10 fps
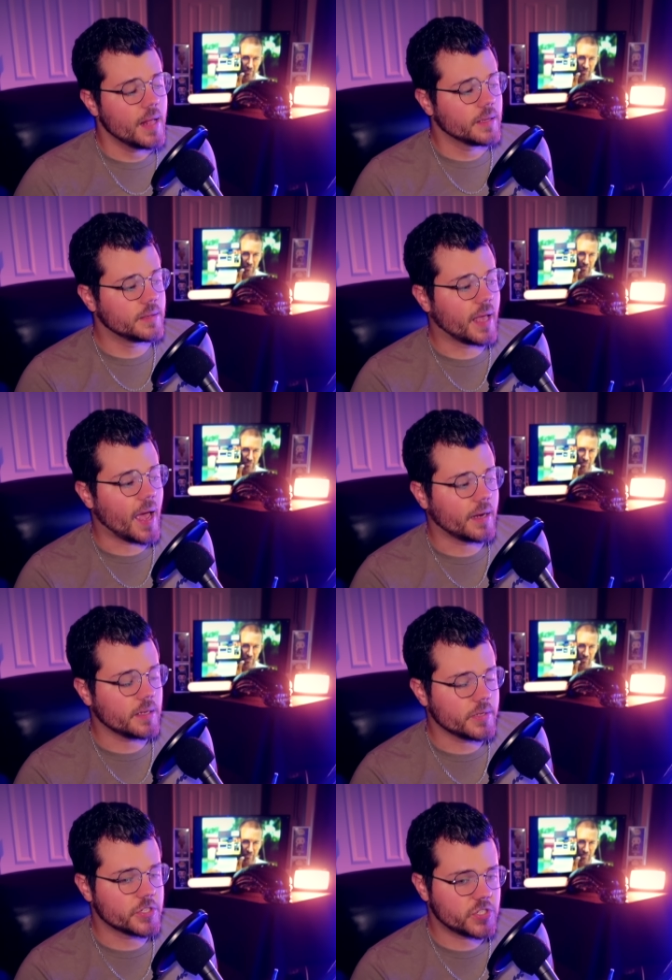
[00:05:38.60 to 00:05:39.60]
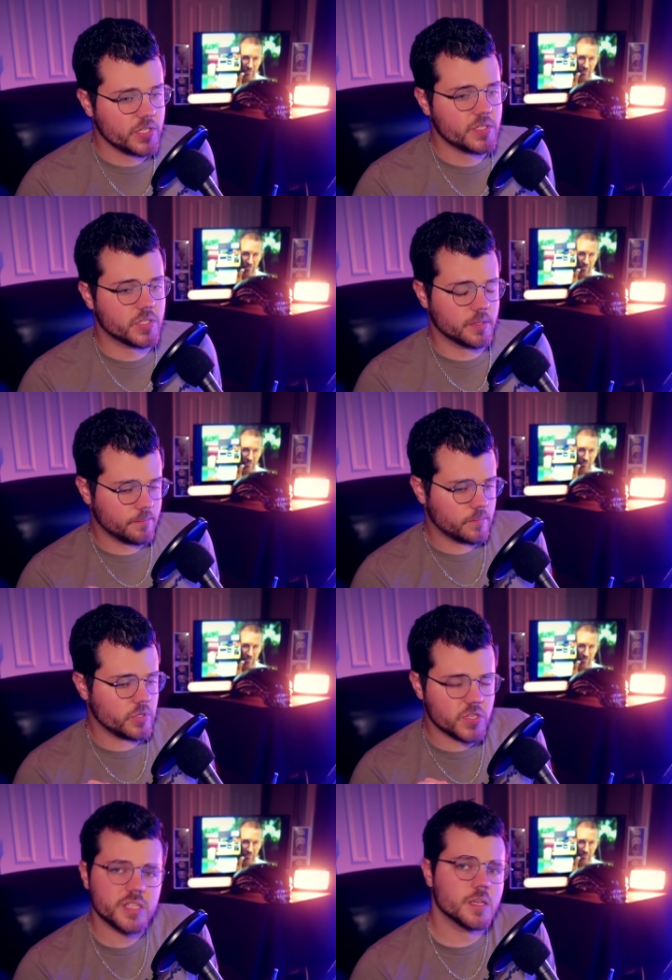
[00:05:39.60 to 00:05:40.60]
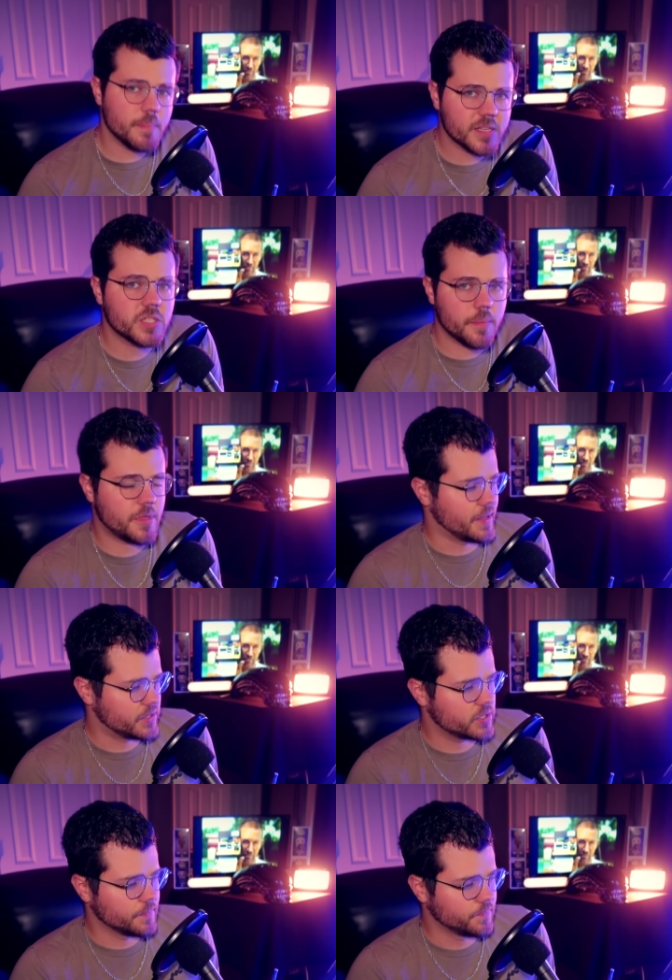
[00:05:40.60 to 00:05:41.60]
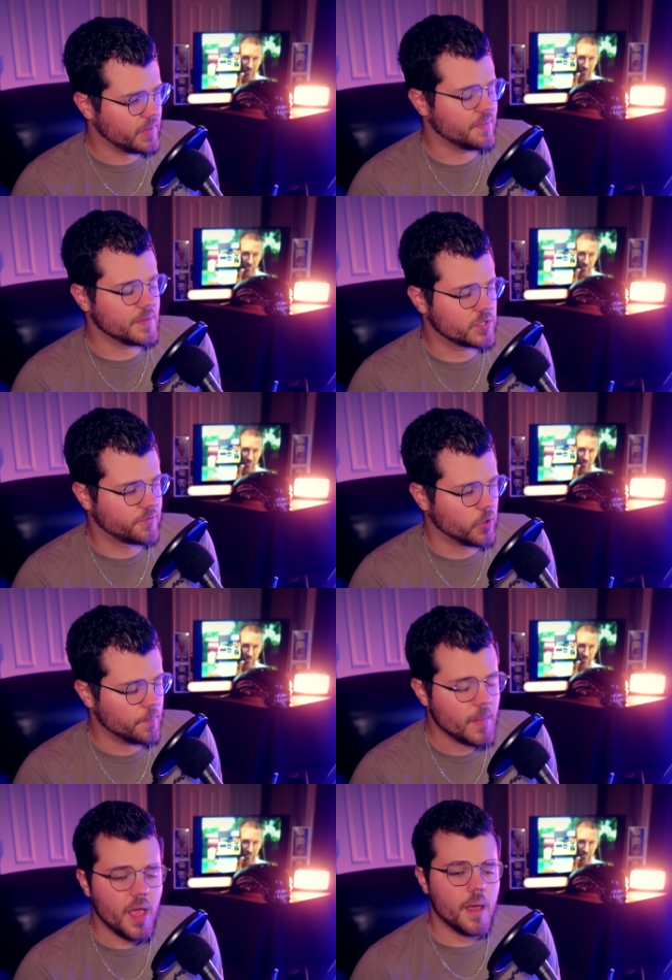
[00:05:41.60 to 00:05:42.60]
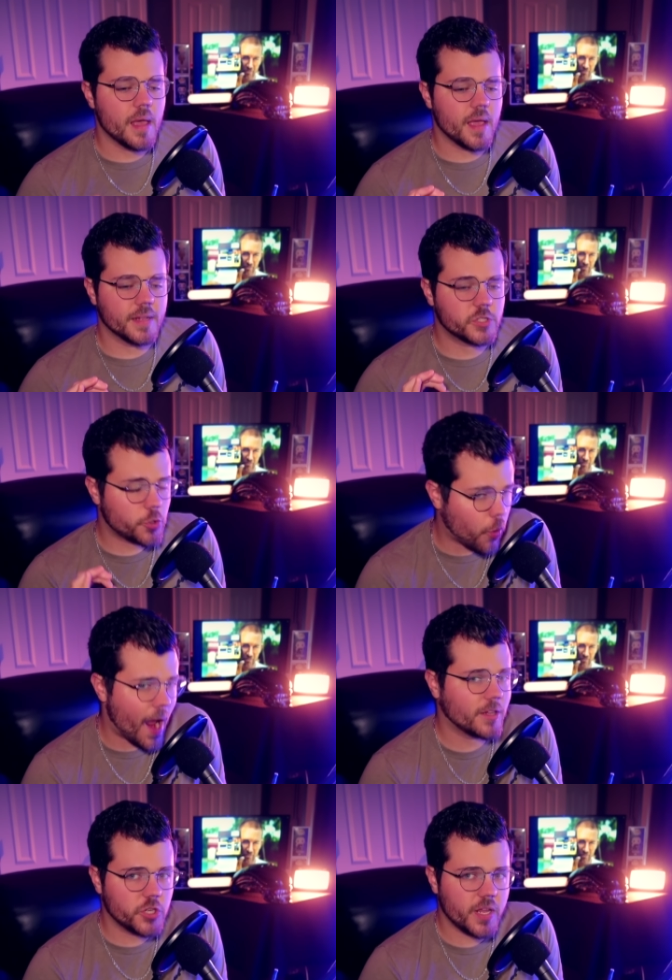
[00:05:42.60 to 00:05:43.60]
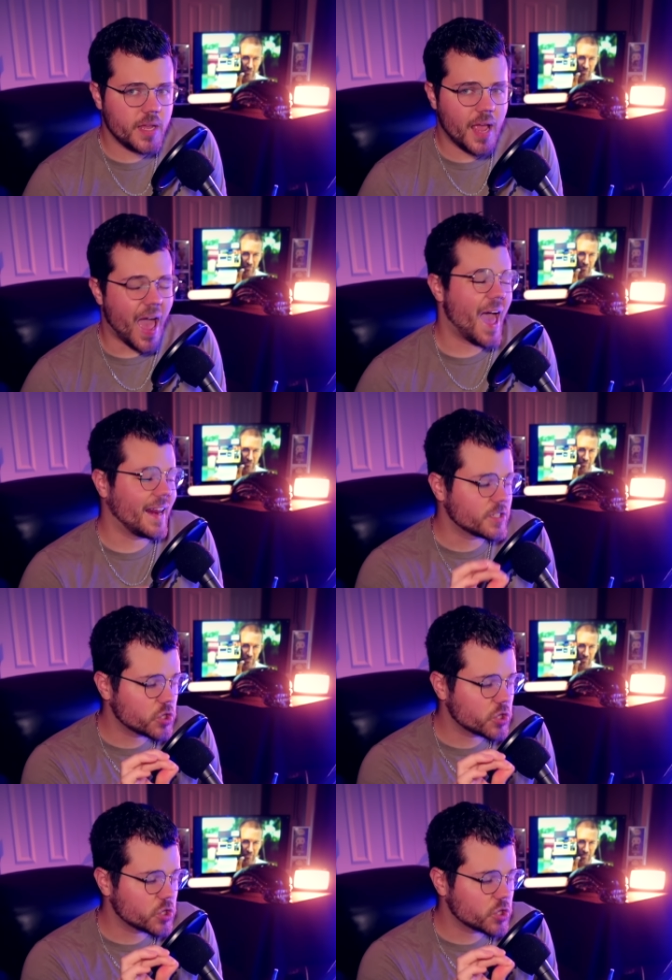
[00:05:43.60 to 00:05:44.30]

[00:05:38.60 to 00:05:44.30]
that you see some messed up things in this film. It's tragedy at its